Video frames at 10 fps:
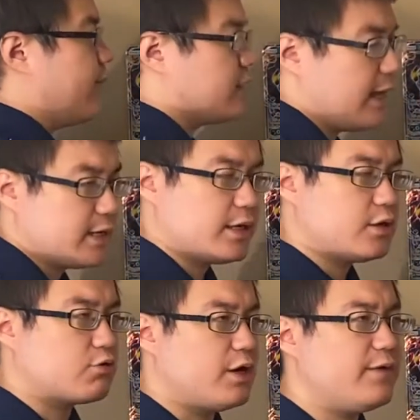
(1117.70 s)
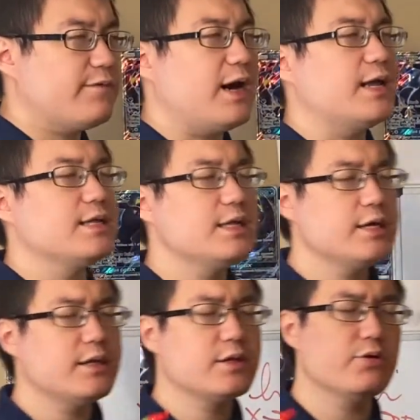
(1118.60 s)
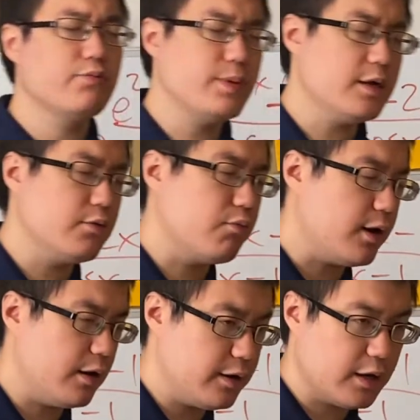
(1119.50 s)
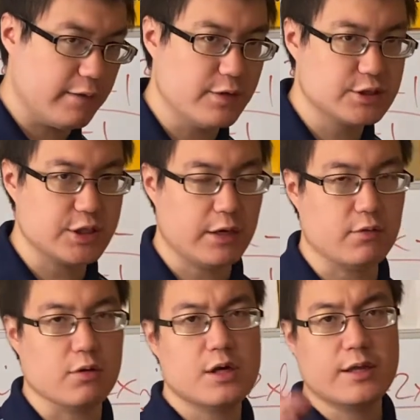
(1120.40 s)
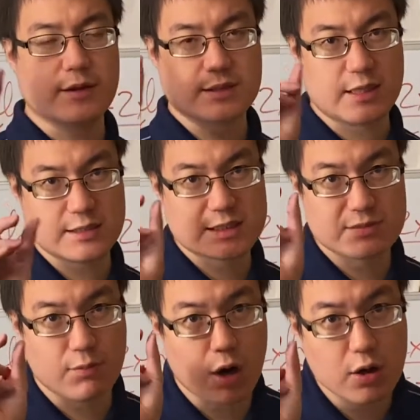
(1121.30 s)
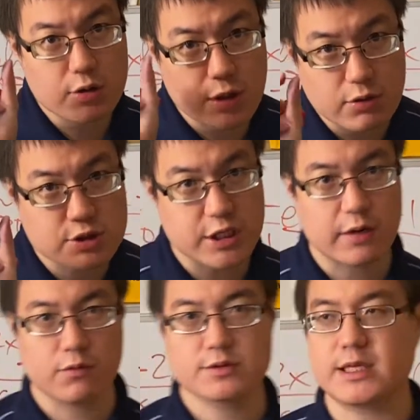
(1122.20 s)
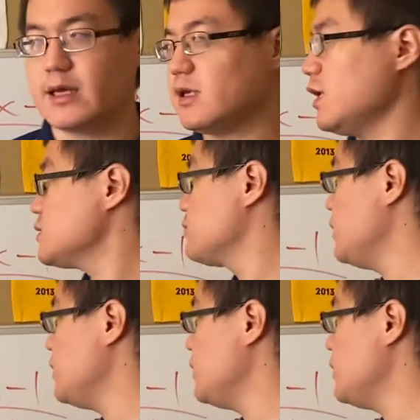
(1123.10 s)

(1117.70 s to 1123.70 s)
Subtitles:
I'm taking a derivative. I need to be wary of the chain rule. It's these small little chain rules that gets